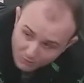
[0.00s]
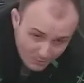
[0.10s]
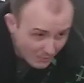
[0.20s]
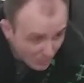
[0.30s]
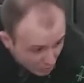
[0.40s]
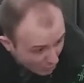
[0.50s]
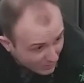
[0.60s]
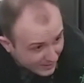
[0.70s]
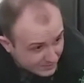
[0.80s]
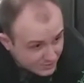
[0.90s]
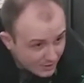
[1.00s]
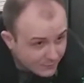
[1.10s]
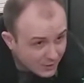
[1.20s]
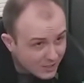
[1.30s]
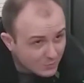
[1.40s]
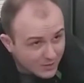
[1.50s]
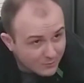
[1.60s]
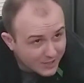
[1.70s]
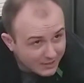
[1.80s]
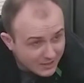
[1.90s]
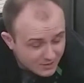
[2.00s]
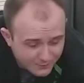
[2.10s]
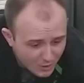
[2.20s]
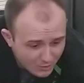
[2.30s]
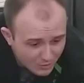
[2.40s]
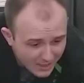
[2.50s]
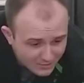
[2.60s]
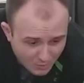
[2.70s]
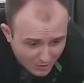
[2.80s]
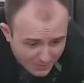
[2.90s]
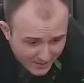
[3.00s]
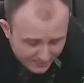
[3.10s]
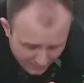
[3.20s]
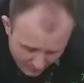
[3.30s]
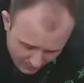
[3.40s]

Remember, cobra hands, if you guys were here for that lesson, if you don't know that, don't worry about it.